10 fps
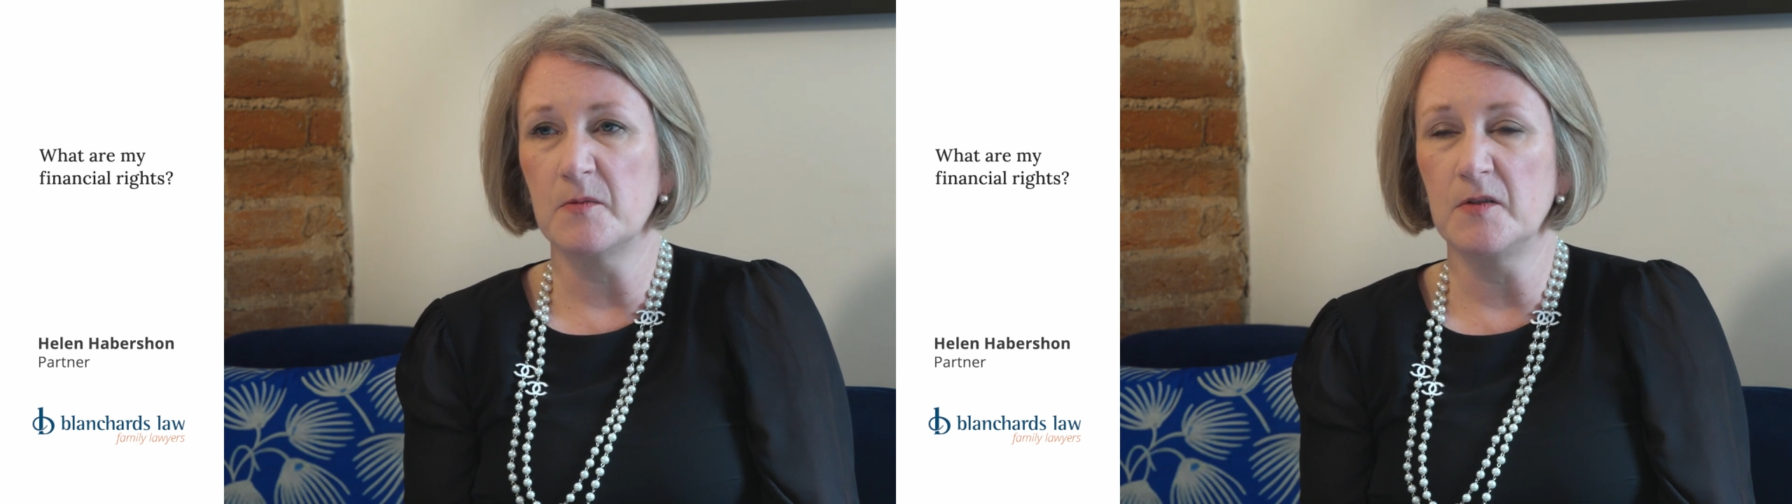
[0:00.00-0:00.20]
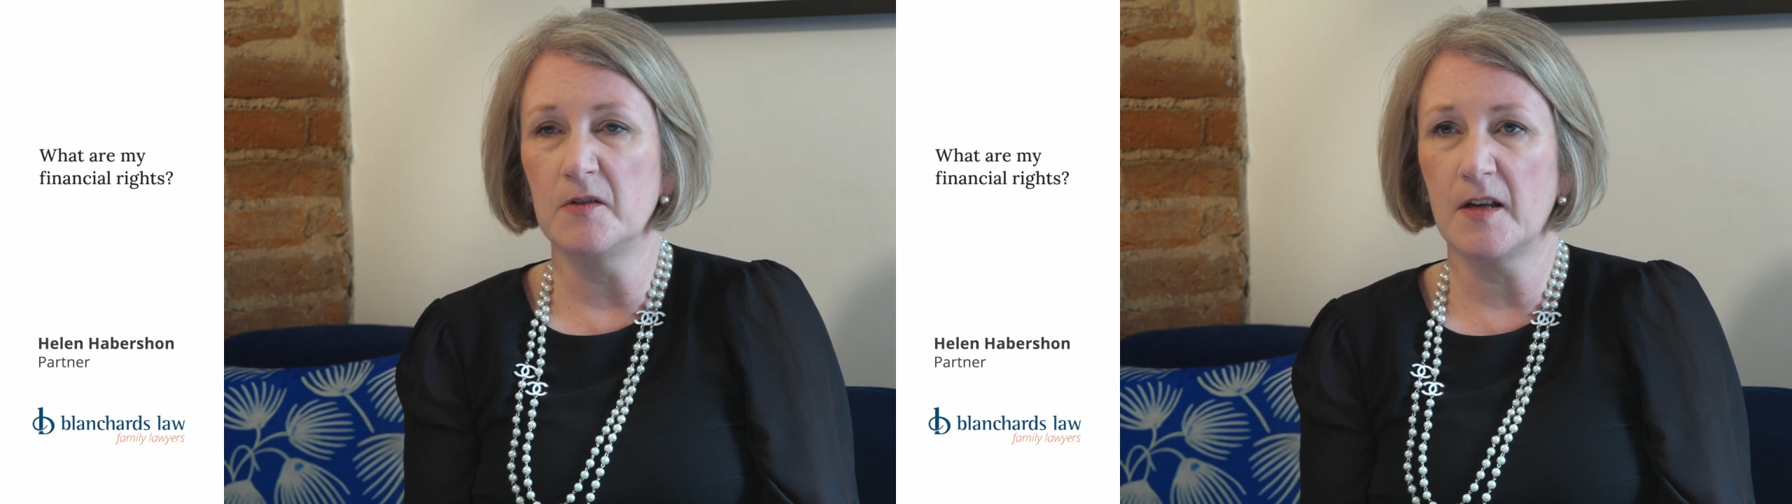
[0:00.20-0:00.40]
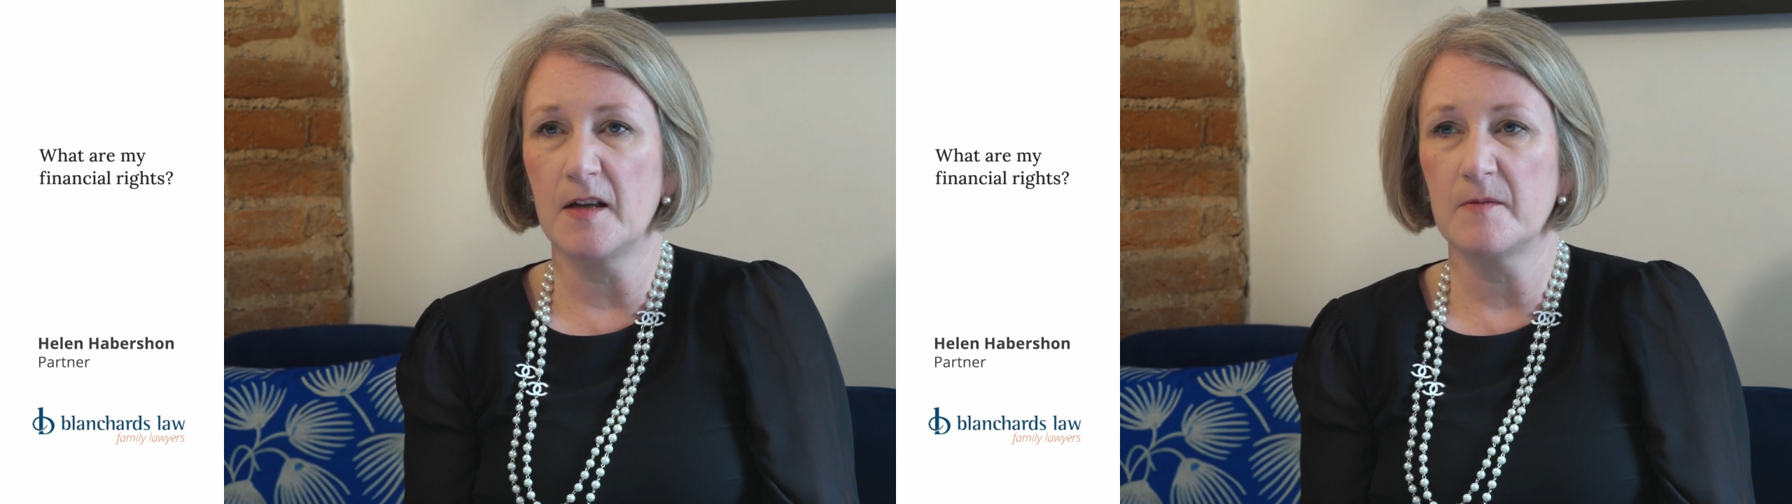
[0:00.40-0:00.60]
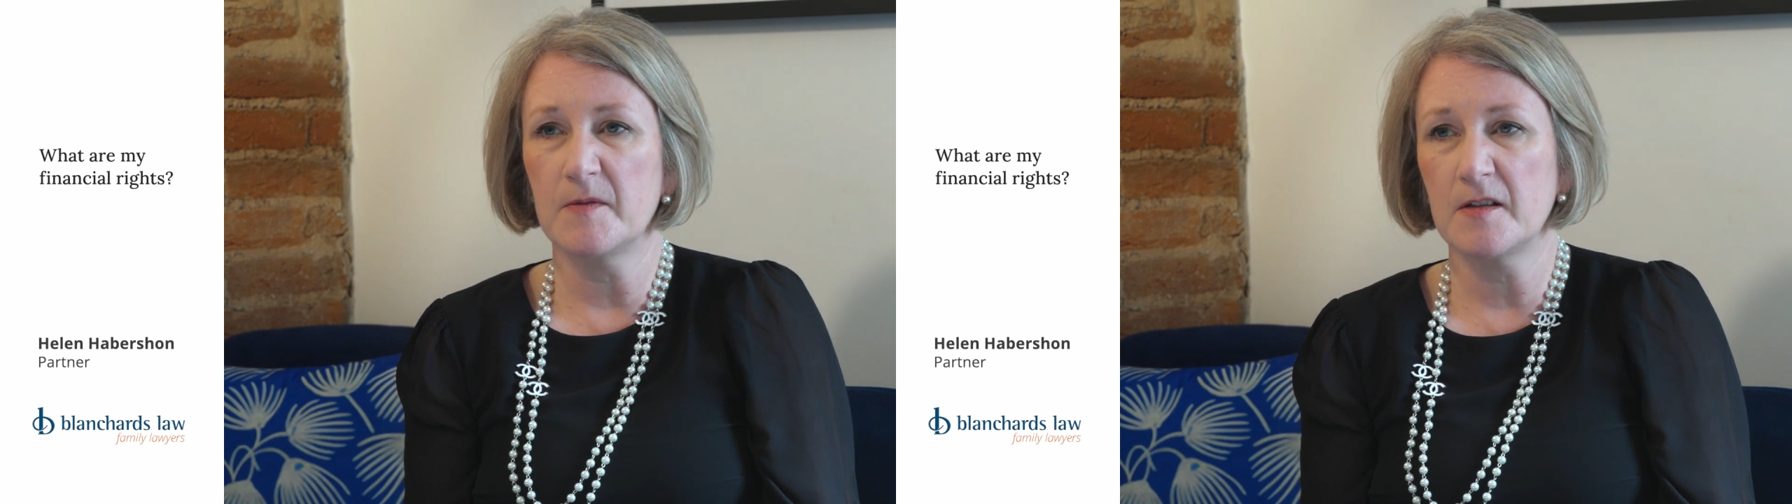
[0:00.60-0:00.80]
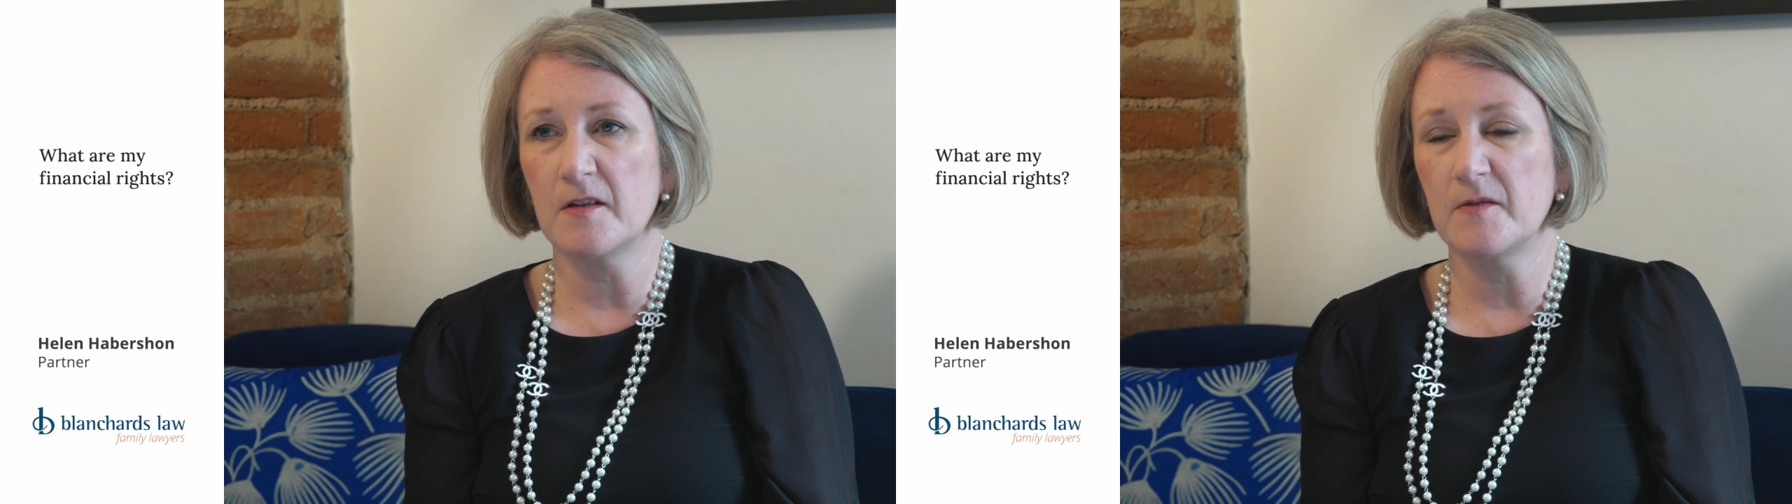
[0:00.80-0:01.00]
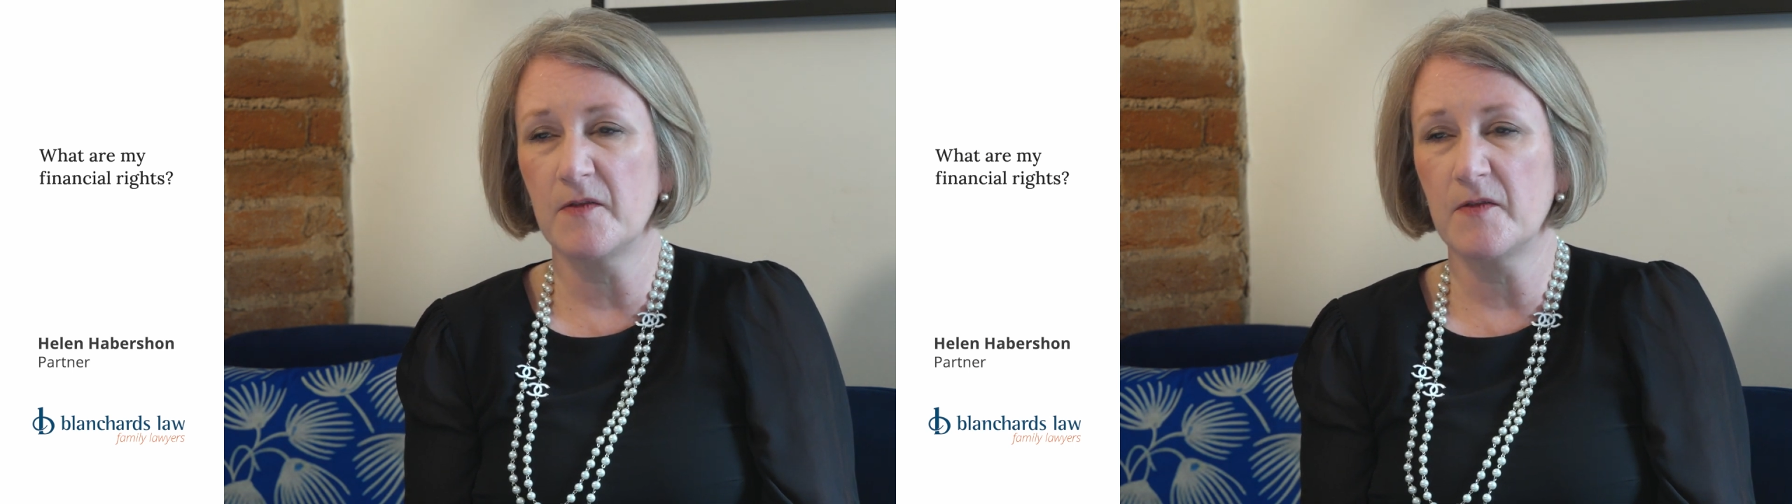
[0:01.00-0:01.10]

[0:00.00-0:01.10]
will look at certain